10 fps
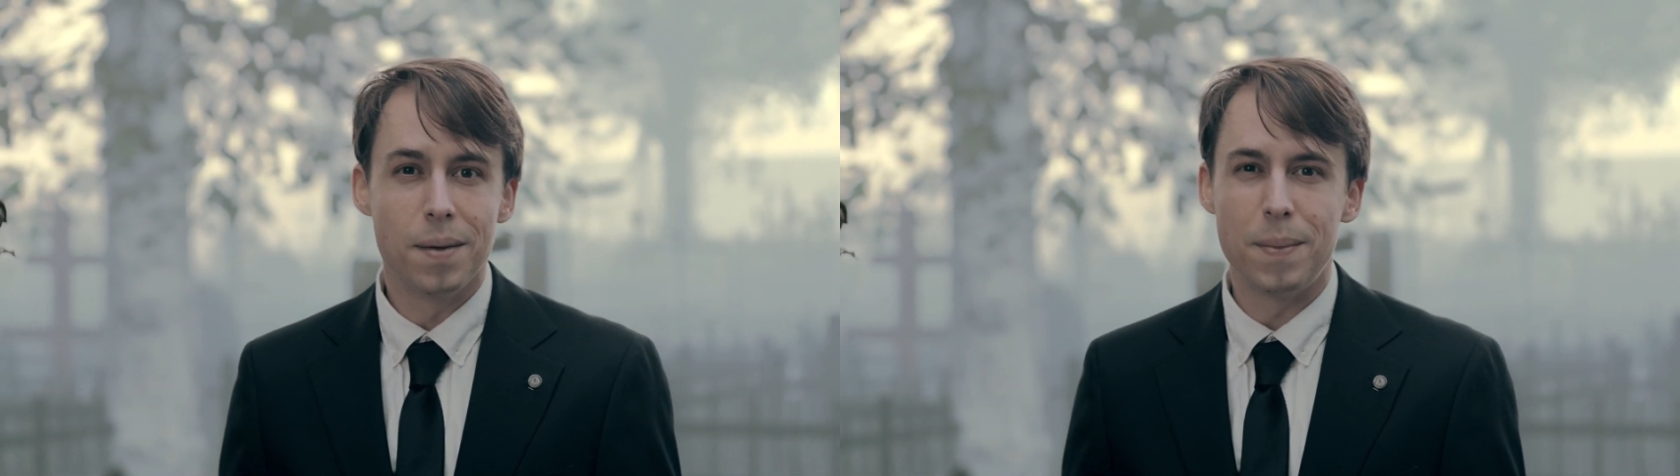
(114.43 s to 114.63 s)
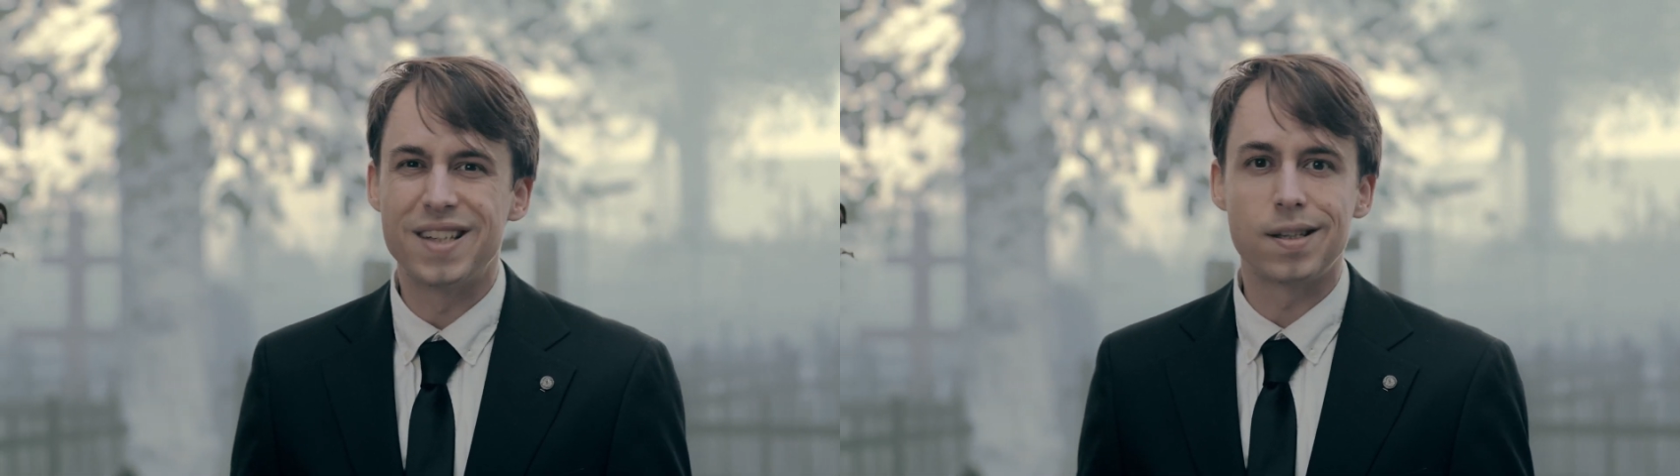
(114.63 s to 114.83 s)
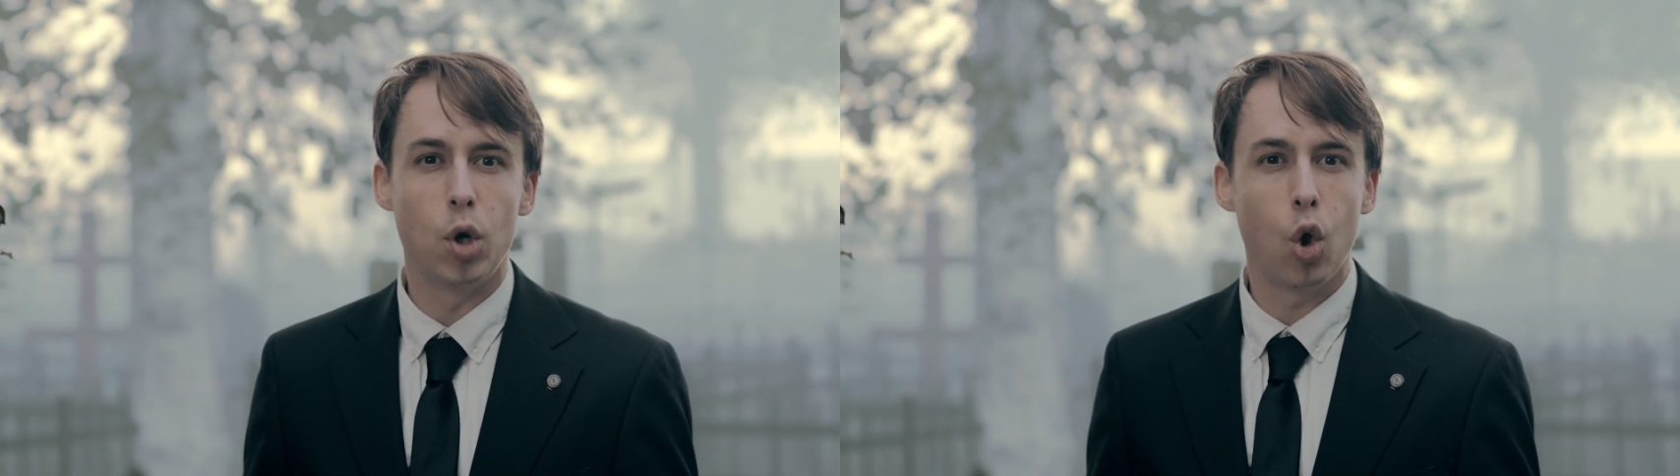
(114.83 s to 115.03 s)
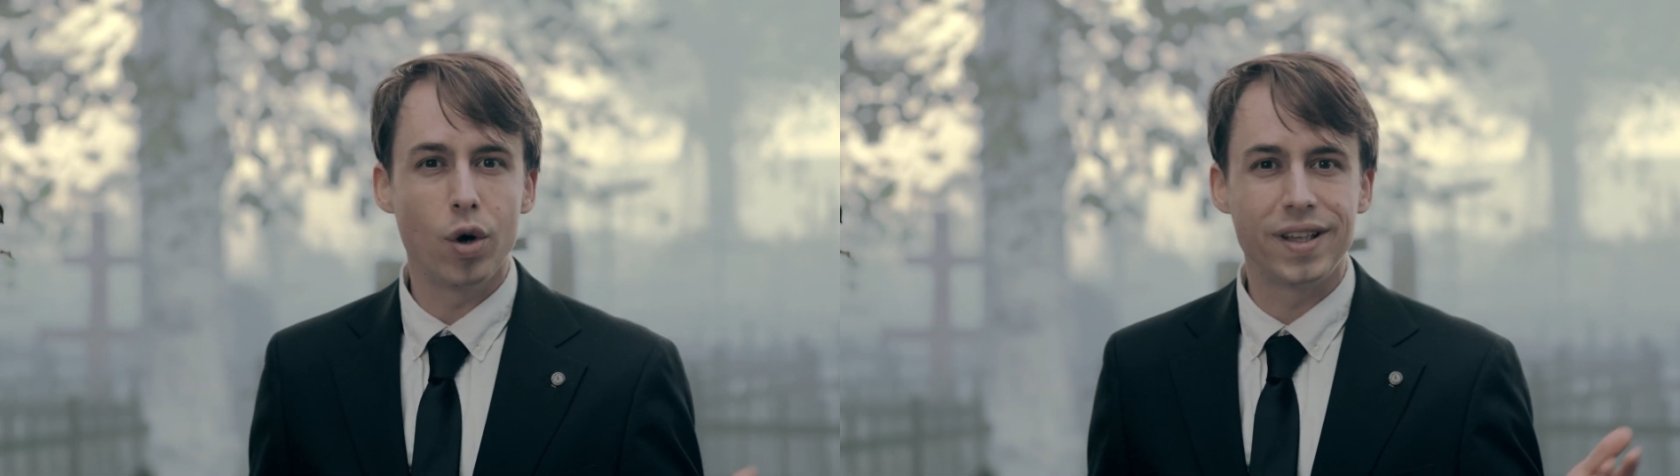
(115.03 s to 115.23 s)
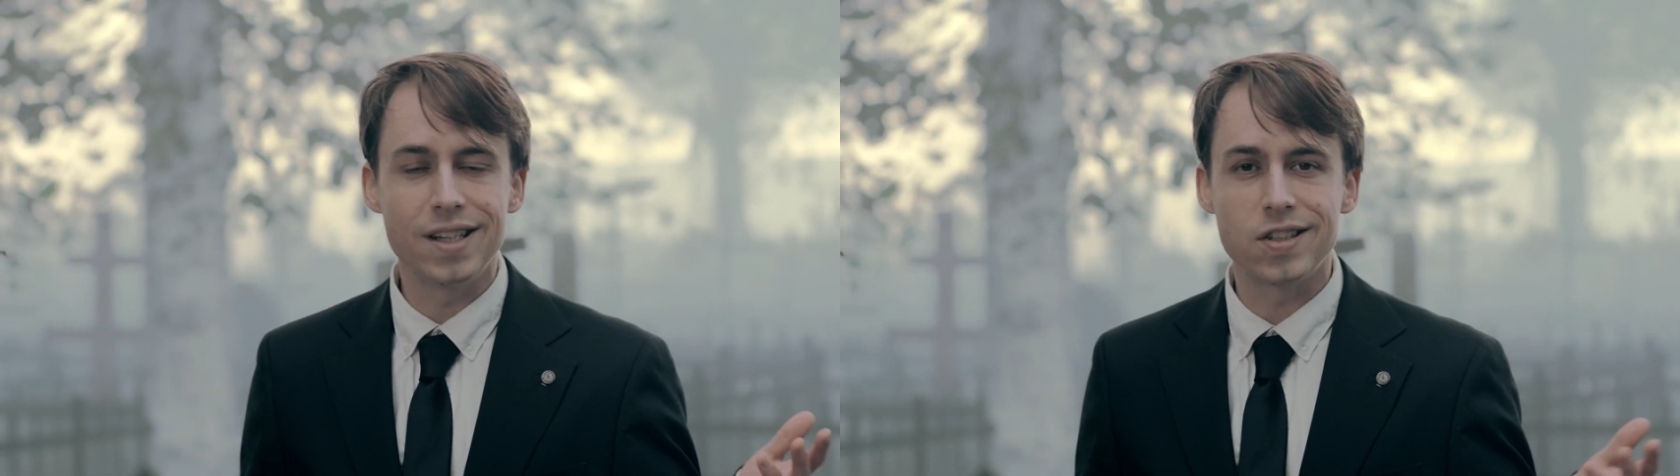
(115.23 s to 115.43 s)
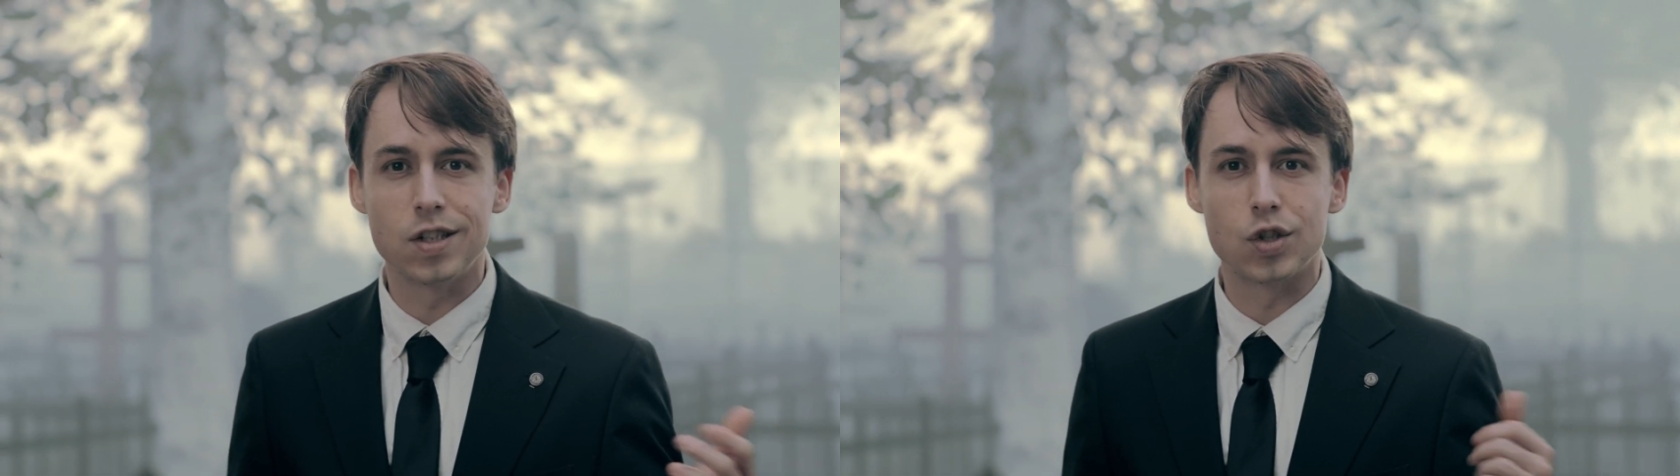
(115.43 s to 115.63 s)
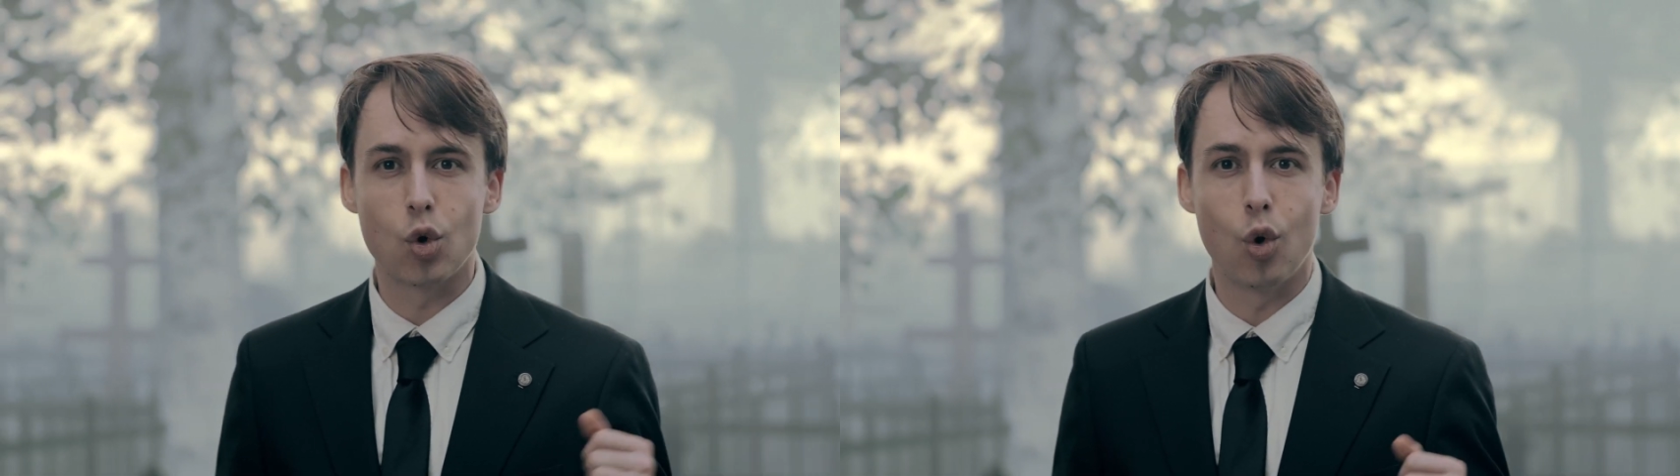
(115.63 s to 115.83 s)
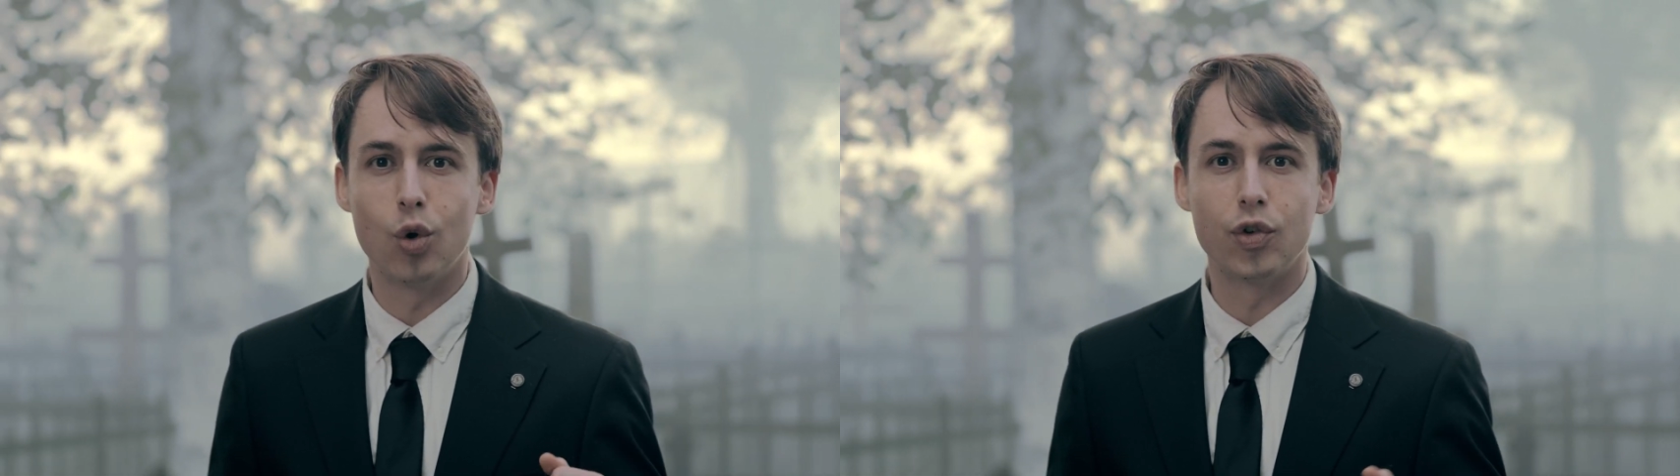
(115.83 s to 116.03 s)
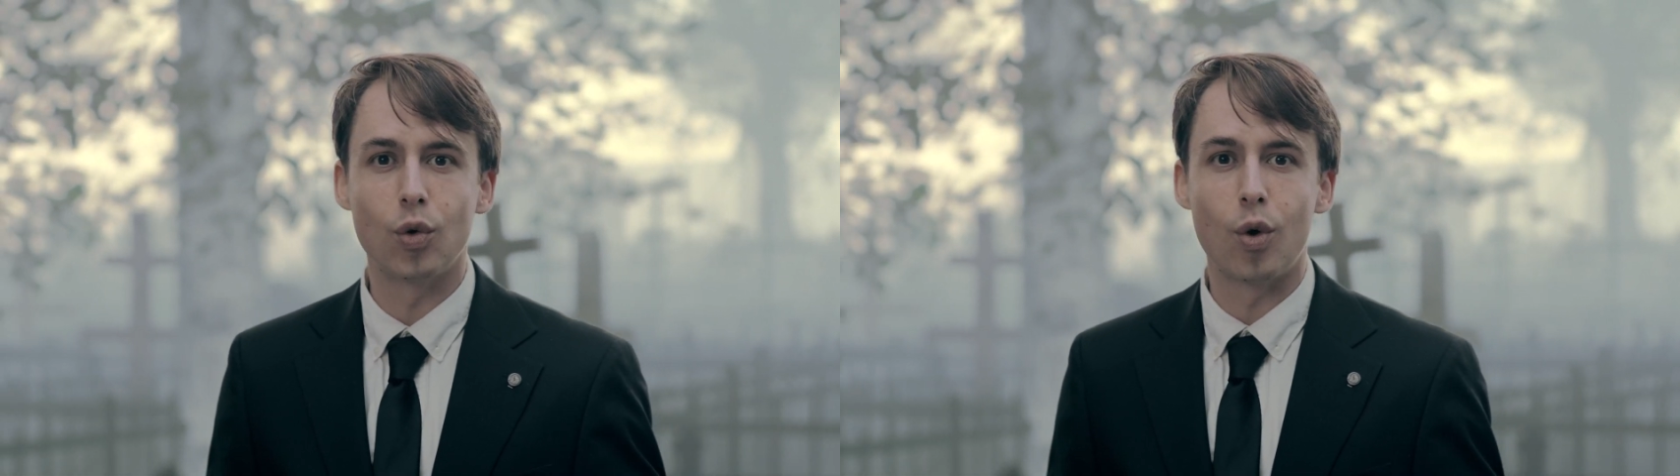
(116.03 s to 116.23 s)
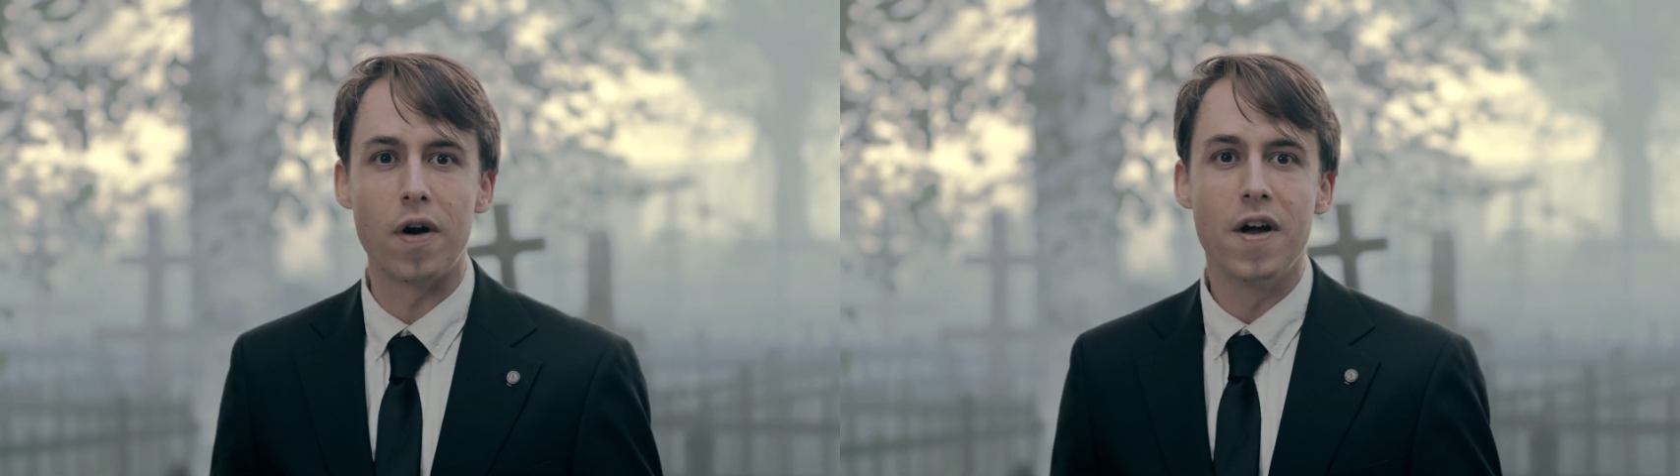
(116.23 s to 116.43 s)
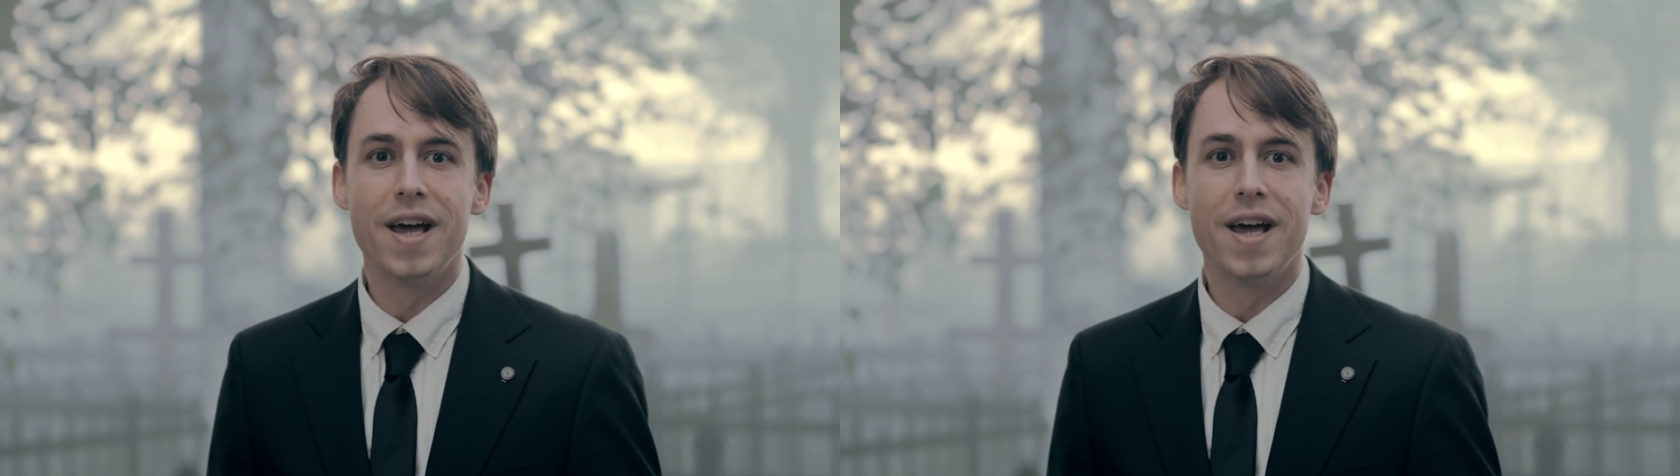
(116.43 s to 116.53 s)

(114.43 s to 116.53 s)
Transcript: make some long-distance calls or